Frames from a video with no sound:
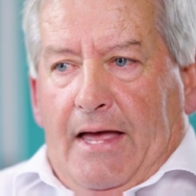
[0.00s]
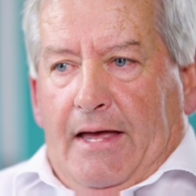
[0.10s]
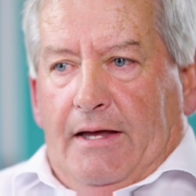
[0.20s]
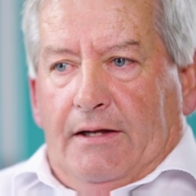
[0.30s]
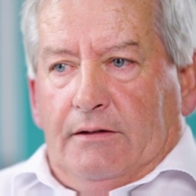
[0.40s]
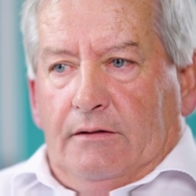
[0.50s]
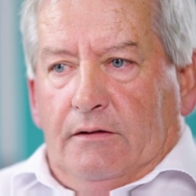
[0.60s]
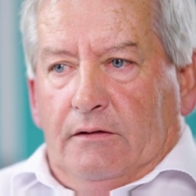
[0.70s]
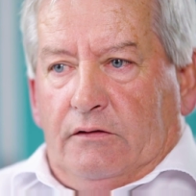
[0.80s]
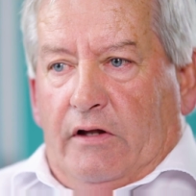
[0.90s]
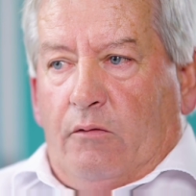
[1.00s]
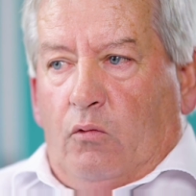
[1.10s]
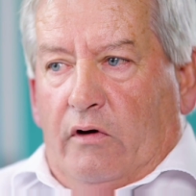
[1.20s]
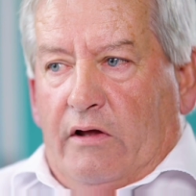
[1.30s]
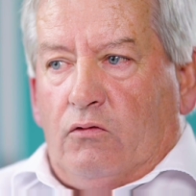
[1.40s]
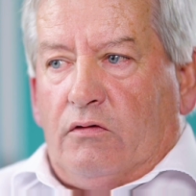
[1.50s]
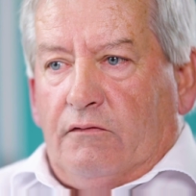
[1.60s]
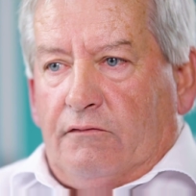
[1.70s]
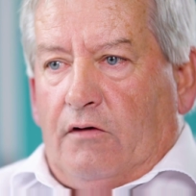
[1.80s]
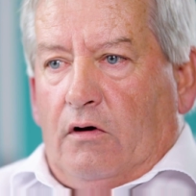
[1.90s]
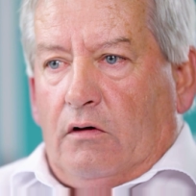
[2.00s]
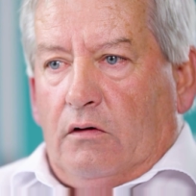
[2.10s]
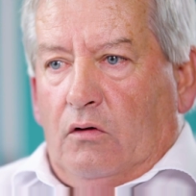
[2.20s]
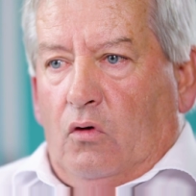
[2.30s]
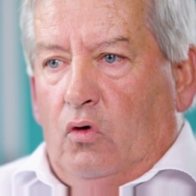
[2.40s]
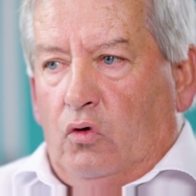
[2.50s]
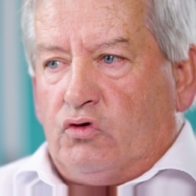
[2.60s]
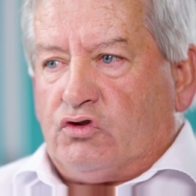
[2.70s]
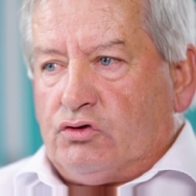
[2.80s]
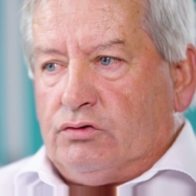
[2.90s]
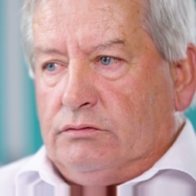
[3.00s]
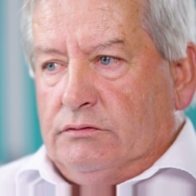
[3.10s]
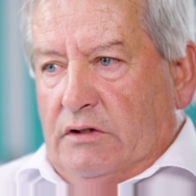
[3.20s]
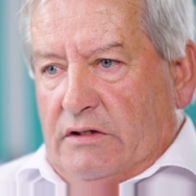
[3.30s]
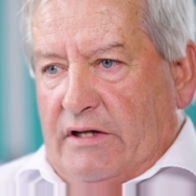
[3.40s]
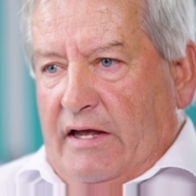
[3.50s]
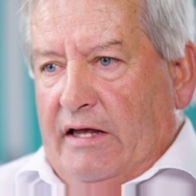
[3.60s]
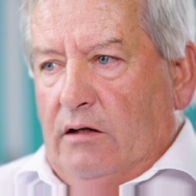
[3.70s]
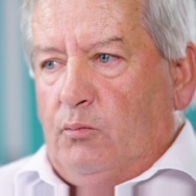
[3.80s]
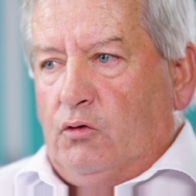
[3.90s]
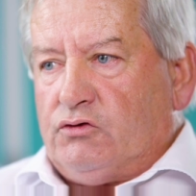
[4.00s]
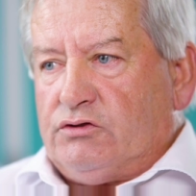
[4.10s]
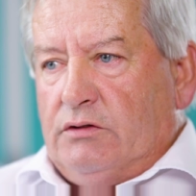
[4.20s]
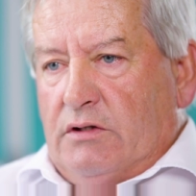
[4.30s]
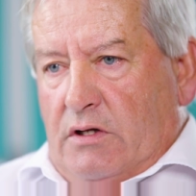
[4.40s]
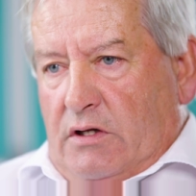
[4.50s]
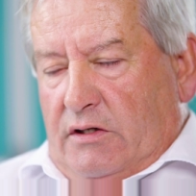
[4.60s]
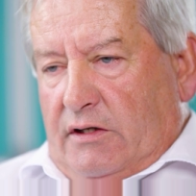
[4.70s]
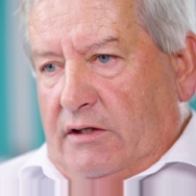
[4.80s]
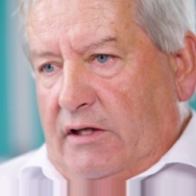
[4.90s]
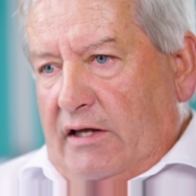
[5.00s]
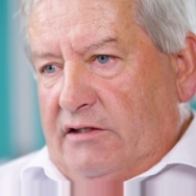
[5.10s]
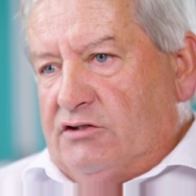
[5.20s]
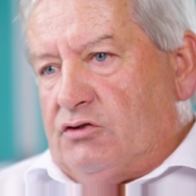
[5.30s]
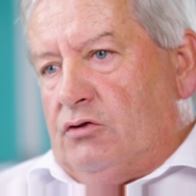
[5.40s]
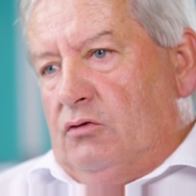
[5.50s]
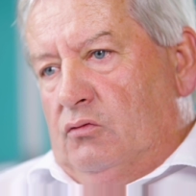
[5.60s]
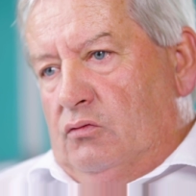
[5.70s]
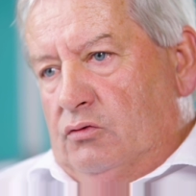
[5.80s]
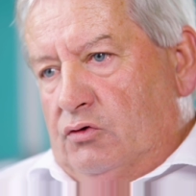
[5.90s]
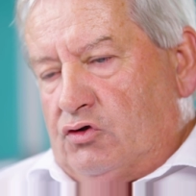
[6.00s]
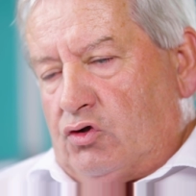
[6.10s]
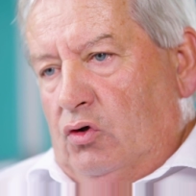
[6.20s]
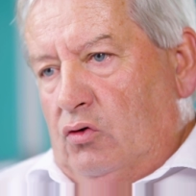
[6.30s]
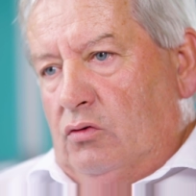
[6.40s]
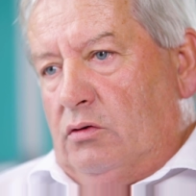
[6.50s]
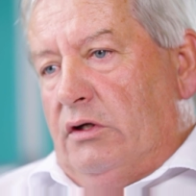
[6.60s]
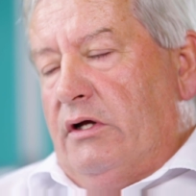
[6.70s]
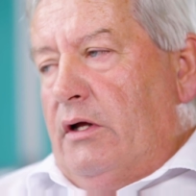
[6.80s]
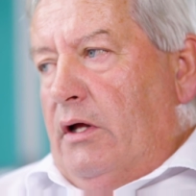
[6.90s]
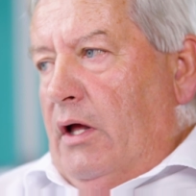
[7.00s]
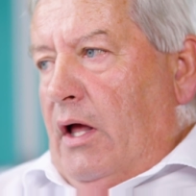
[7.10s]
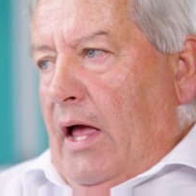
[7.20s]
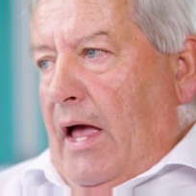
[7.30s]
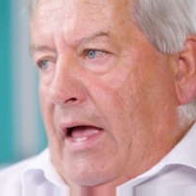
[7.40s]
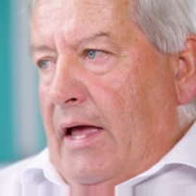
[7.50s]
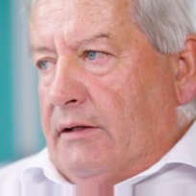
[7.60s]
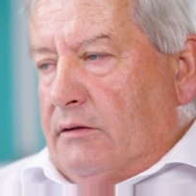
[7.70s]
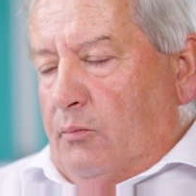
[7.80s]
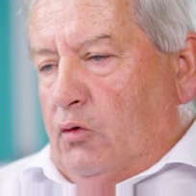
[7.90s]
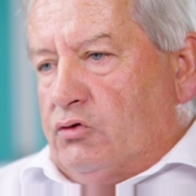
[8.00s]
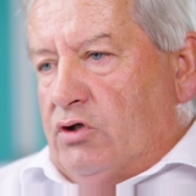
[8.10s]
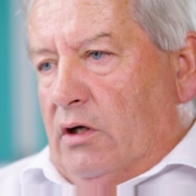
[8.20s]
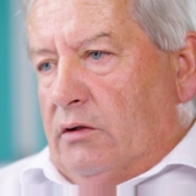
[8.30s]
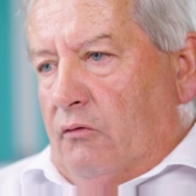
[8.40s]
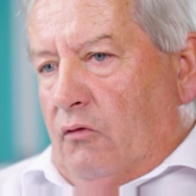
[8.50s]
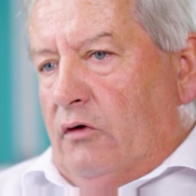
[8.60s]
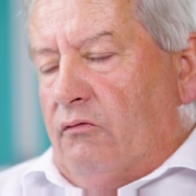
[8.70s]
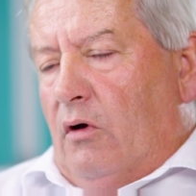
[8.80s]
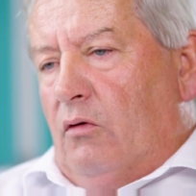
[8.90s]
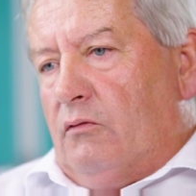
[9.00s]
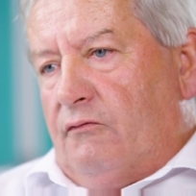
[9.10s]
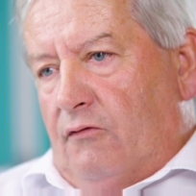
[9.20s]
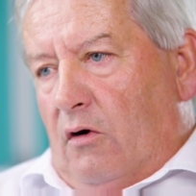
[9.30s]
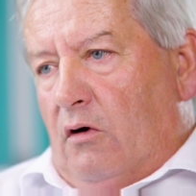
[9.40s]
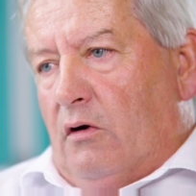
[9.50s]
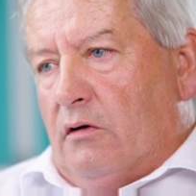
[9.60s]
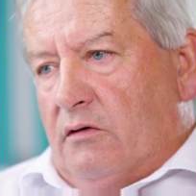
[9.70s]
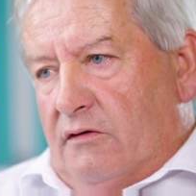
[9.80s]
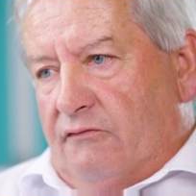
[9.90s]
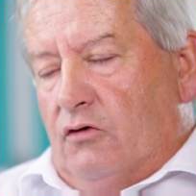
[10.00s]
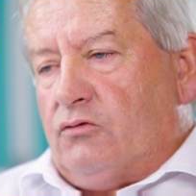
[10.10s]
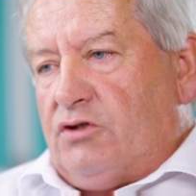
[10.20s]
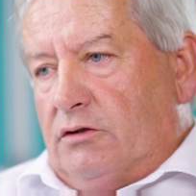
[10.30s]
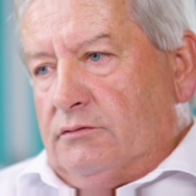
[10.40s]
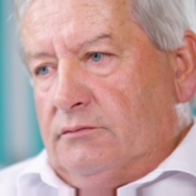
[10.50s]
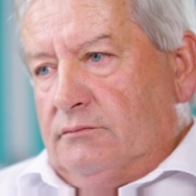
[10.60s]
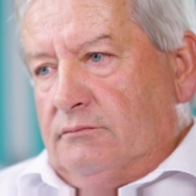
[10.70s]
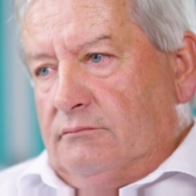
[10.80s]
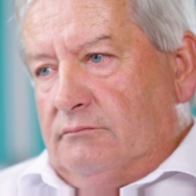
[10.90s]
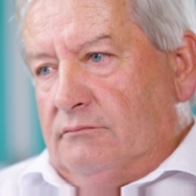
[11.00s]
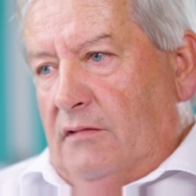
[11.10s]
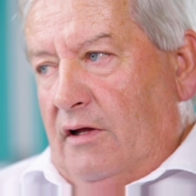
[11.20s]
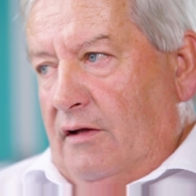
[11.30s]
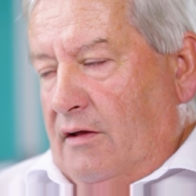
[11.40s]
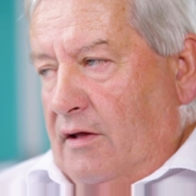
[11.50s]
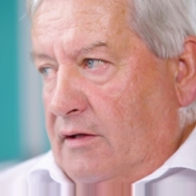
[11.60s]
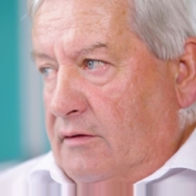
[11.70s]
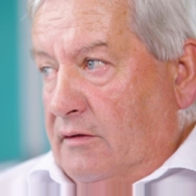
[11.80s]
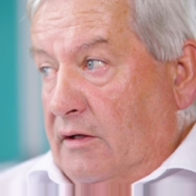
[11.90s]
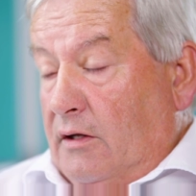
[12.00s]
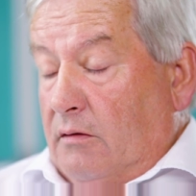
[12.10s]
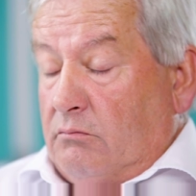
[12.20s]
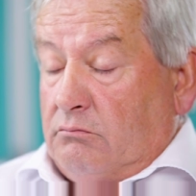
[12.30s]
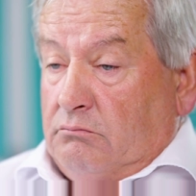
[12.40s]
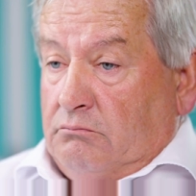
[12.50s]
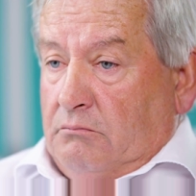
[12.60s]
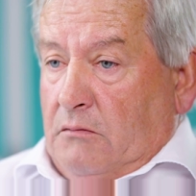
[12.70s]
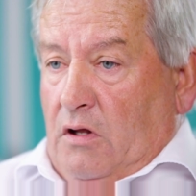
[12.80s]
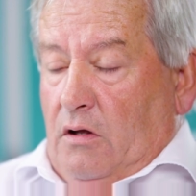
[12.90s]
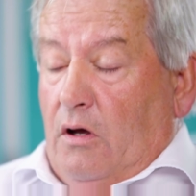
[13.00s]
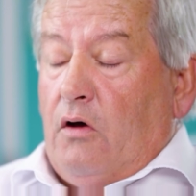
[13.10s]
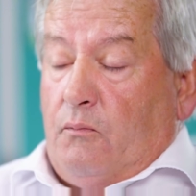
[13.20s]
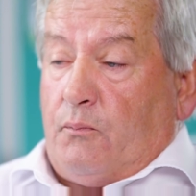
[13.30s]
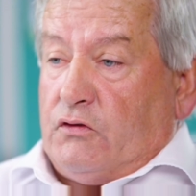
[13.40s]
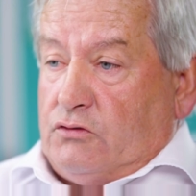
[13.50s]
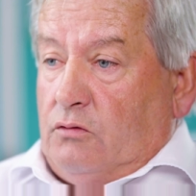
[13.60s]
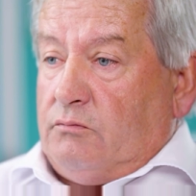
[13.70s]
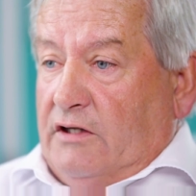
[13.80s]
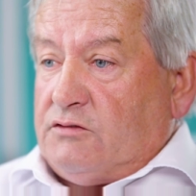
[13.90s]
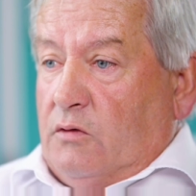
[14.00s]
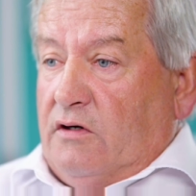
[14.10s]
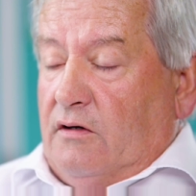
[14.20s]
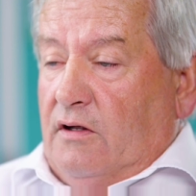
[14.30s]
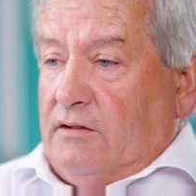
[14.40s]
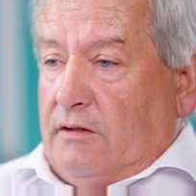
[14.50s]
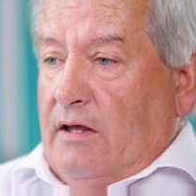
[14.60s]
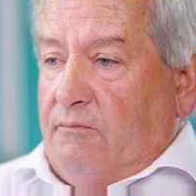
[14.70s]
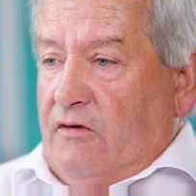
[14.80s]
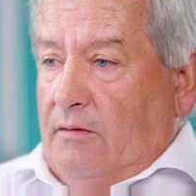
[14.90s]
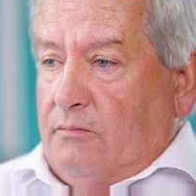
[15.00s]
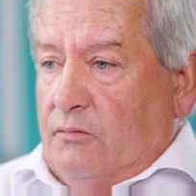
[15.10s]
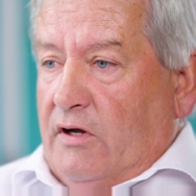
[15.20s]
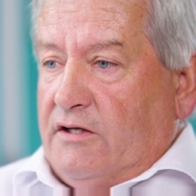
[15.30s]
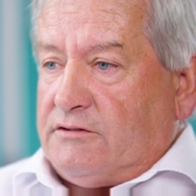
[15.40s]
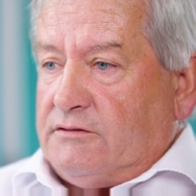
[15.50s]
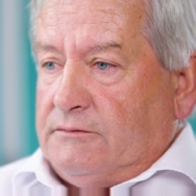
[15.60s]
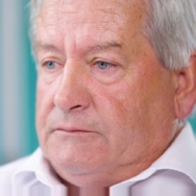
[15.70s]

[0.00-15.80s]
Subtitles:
And they were out for us, to help us, to get us through school, and to put you on the right road for the future. And I presume that's where it all came from, praise.